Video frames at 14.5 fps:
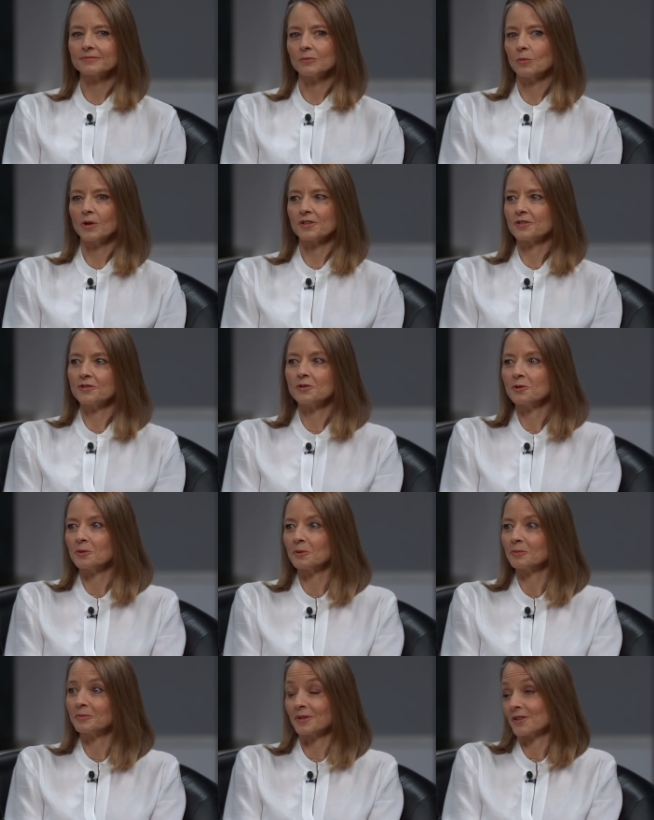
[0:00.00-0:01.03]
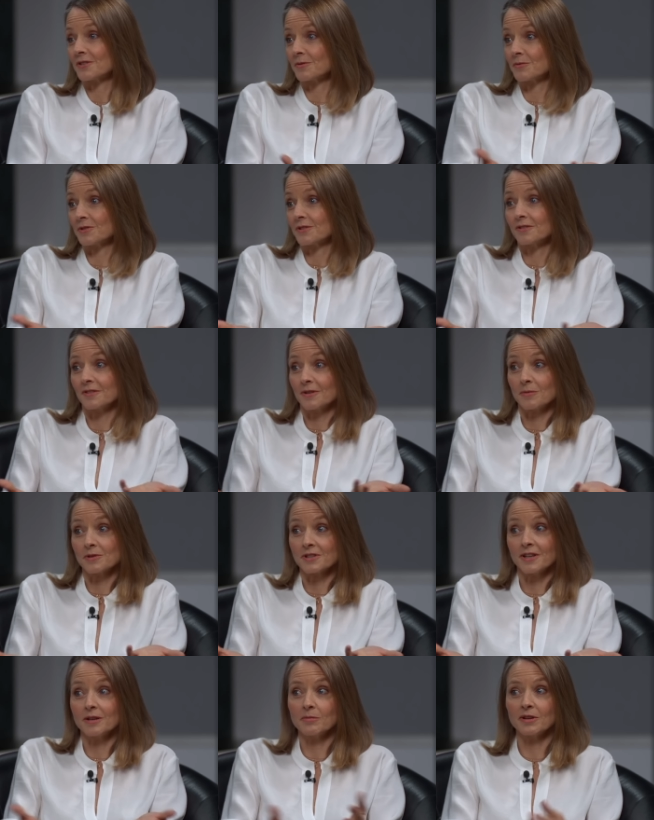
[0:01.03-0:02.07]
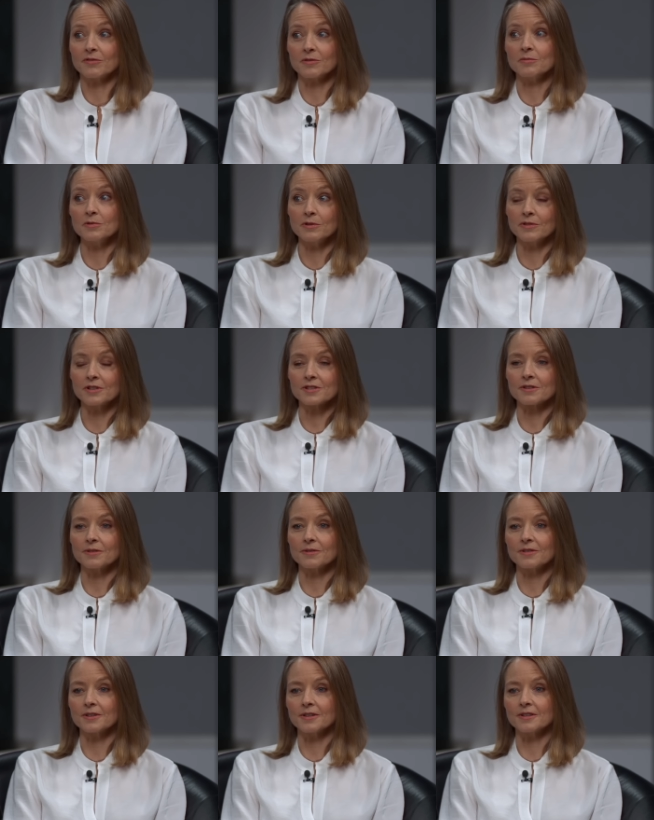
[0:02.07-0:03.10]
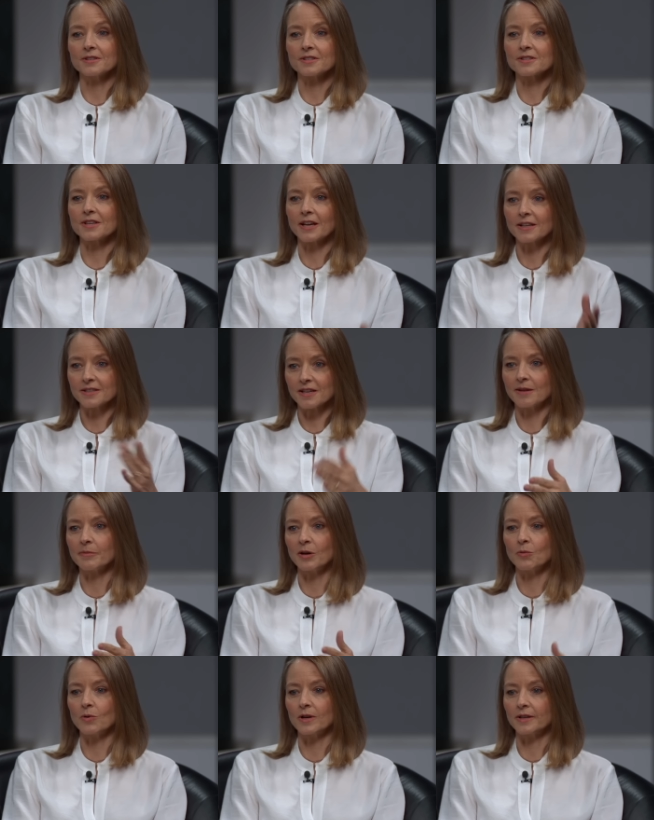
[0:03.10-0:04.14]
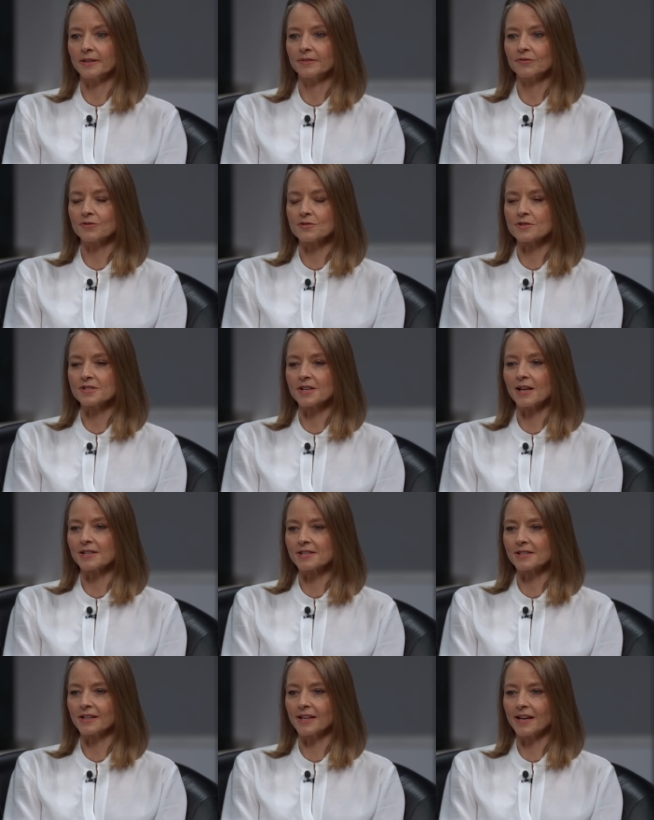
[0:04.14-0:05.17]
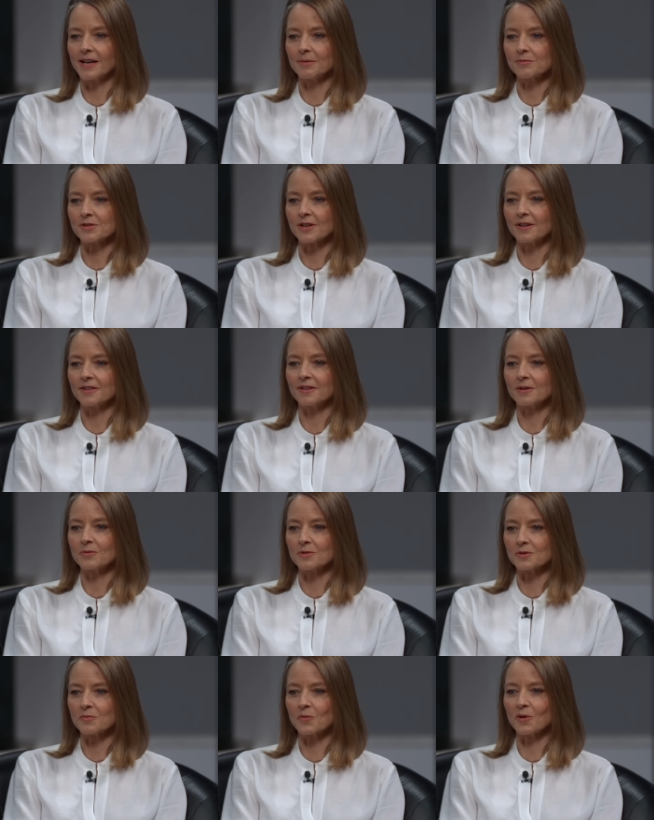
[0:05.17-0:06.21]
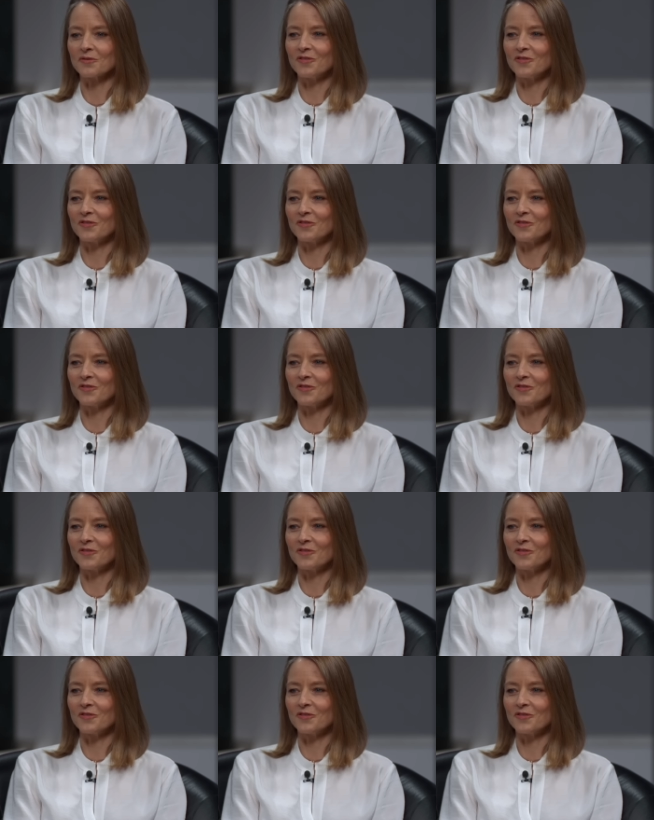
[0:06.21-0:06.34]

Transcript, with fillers: what to do because there wasn't there wasn't anybody from the movie. So the second time I won for Silence of the Lambs, I think was more